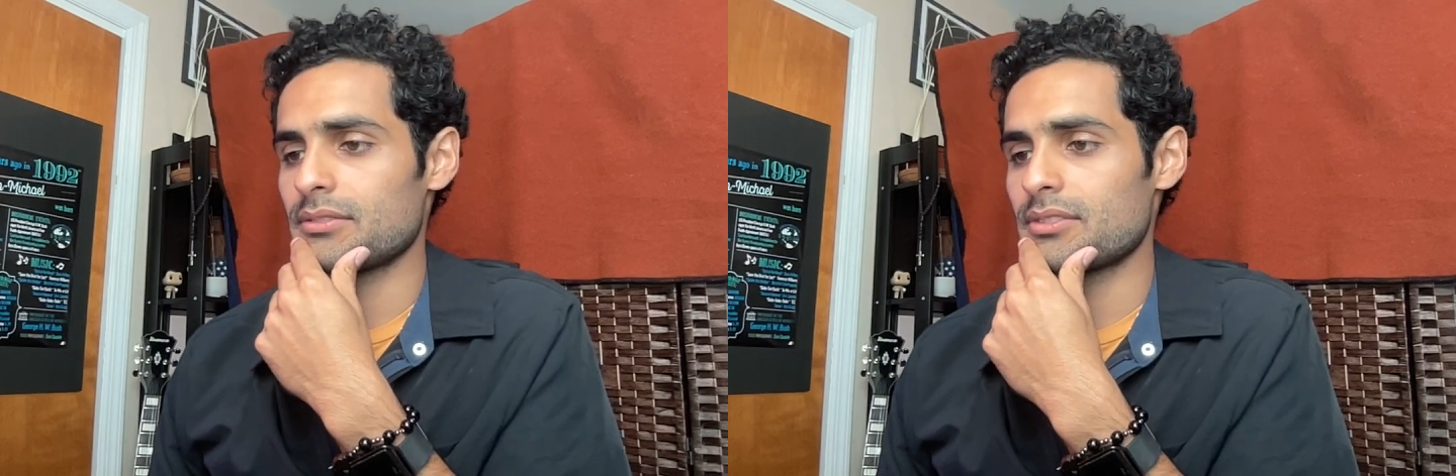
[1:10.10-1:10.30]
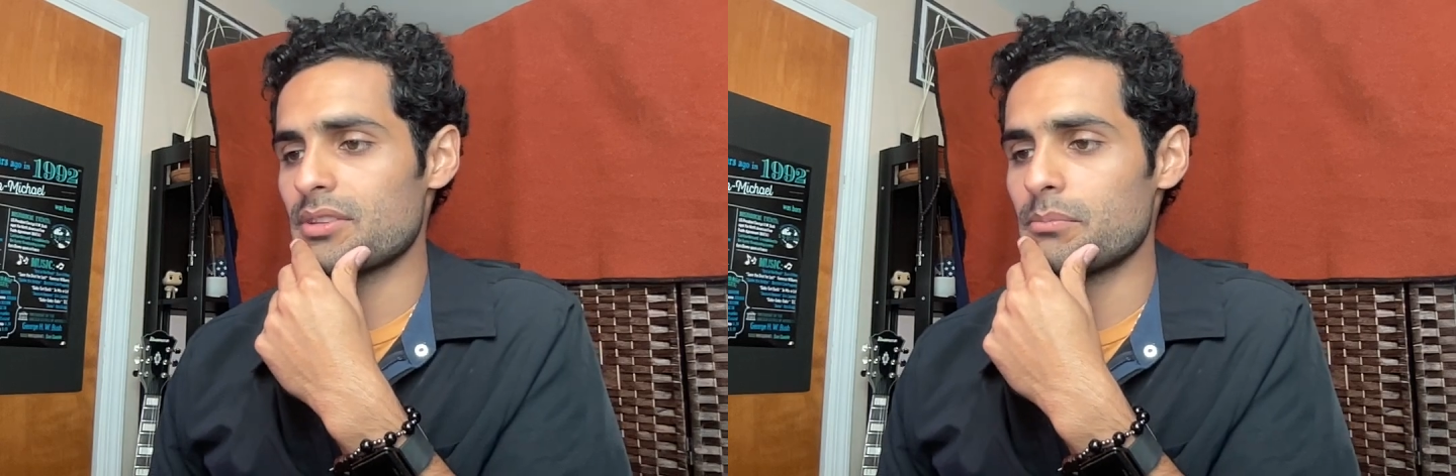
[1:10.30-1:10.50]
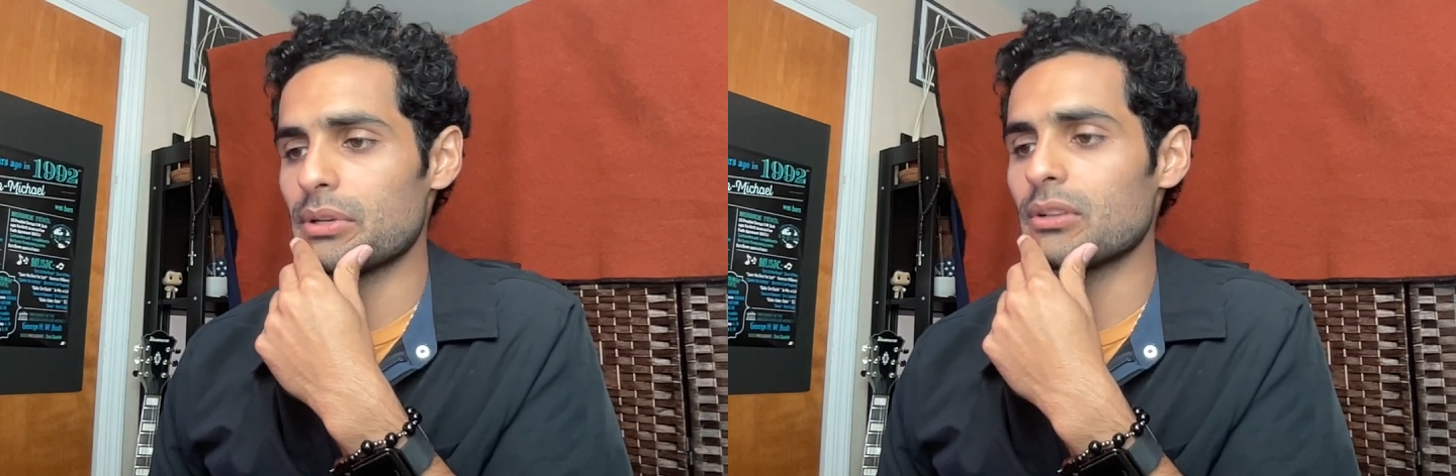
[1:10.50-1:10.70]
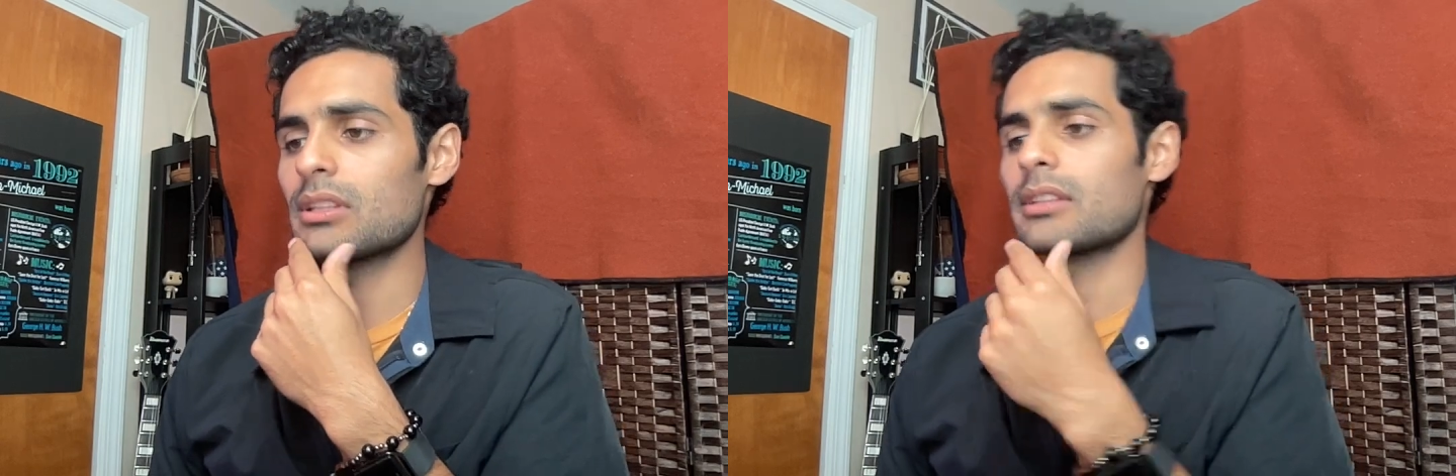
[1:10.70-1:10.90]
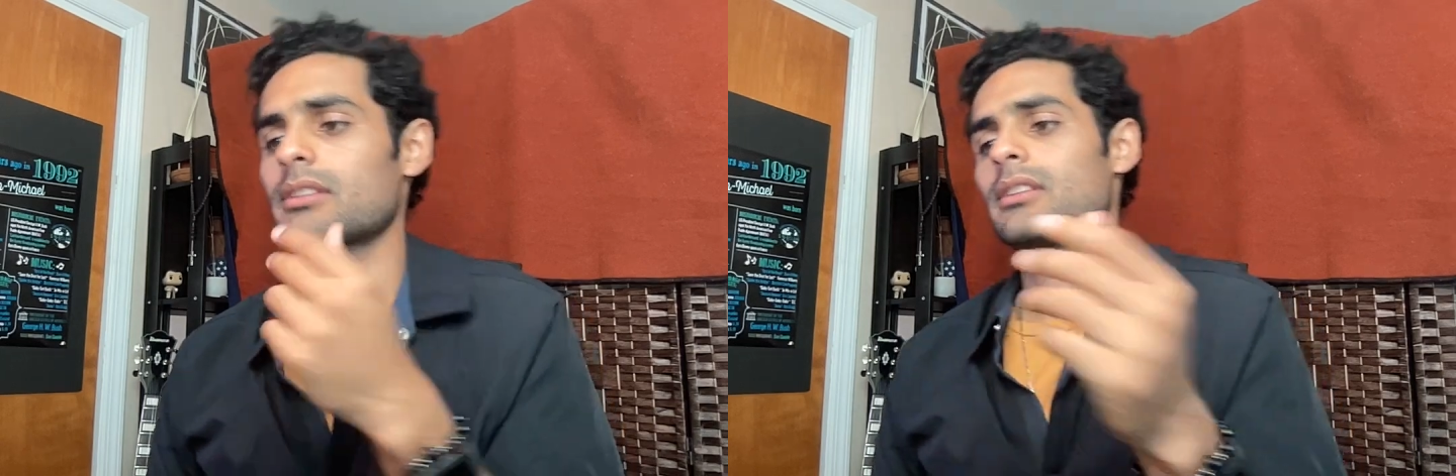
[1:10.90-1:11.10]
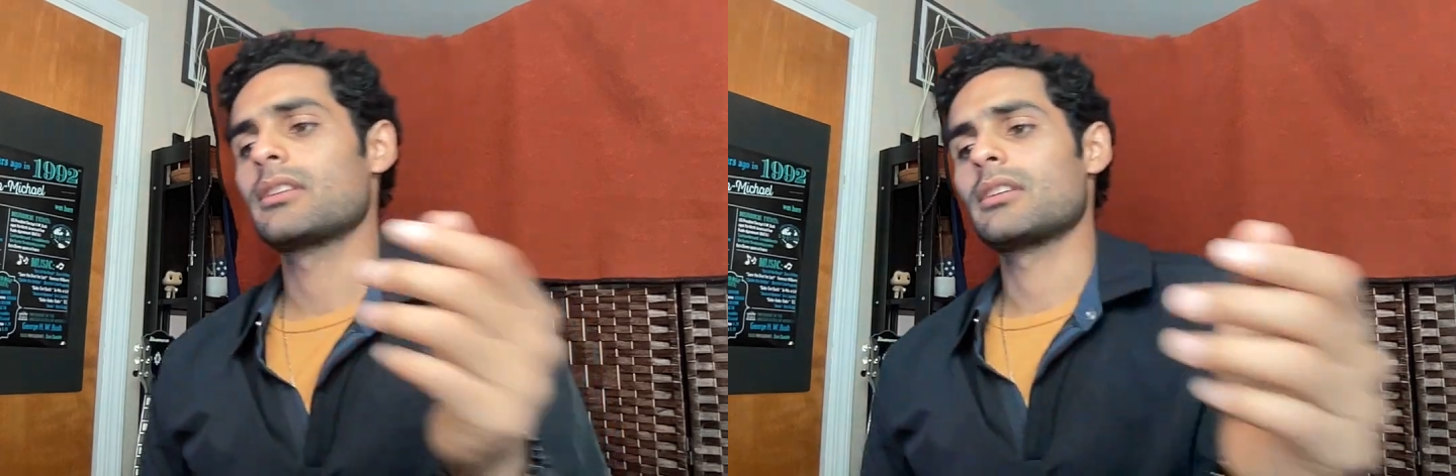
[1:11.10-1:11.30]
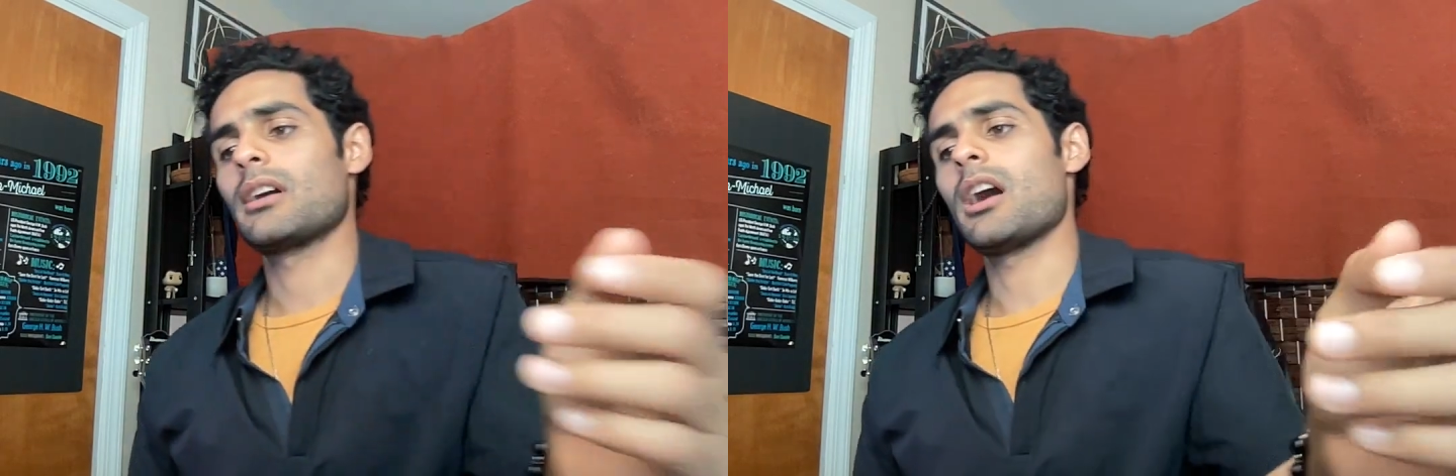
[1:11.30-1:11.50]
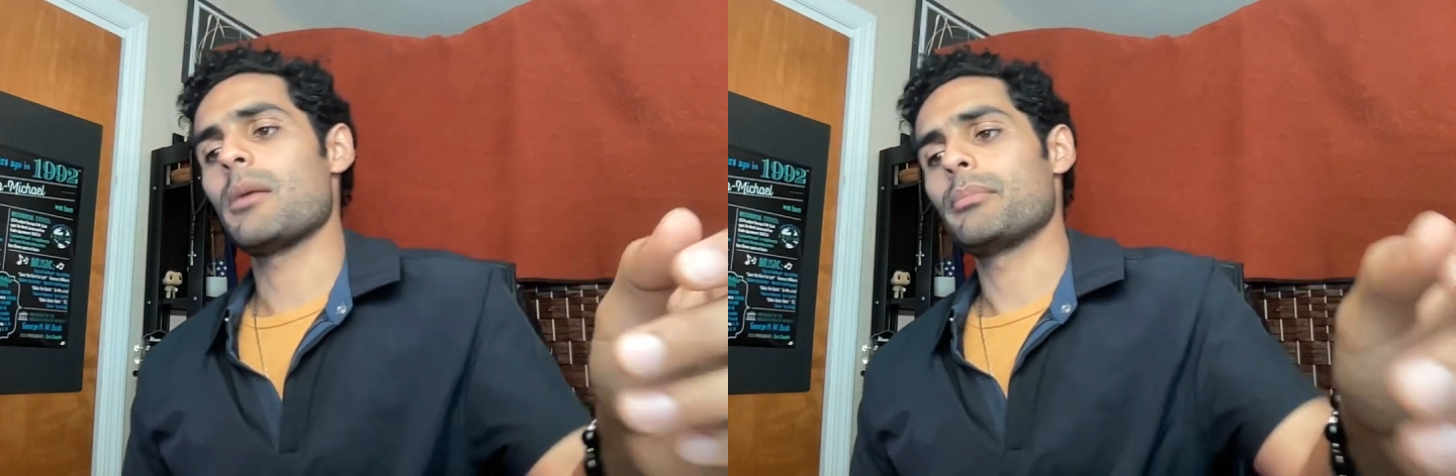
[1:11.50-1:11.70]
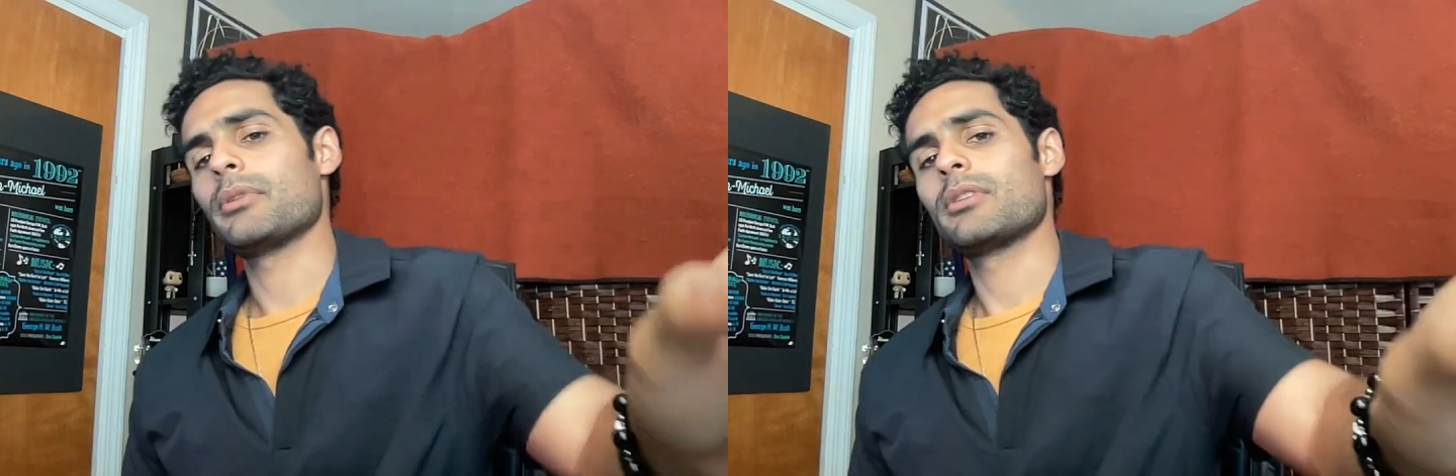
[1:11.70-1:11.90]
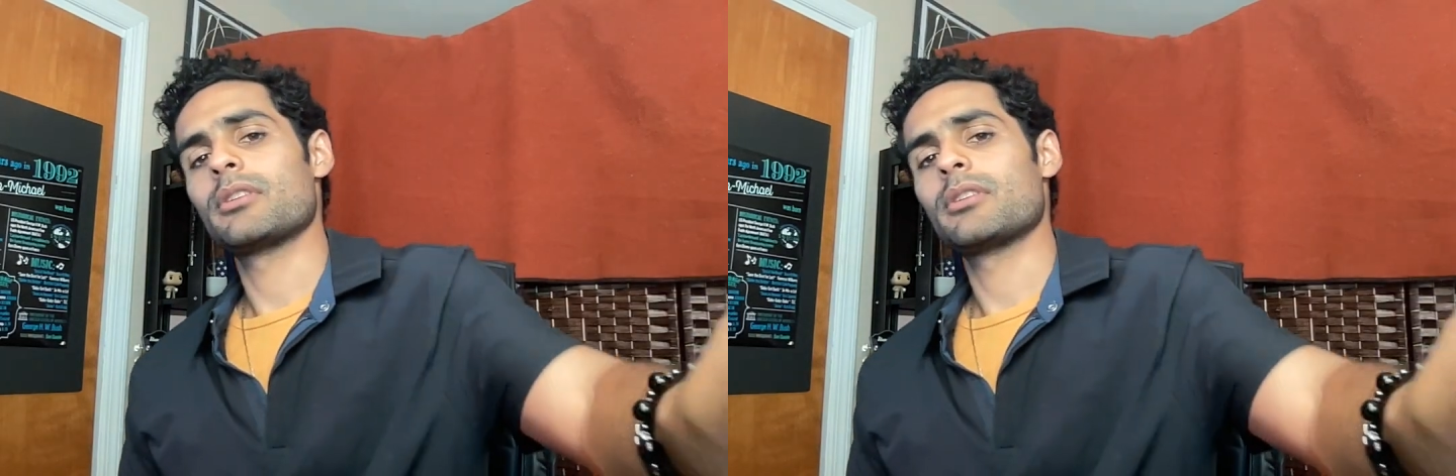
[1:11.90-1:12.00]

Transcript: to build up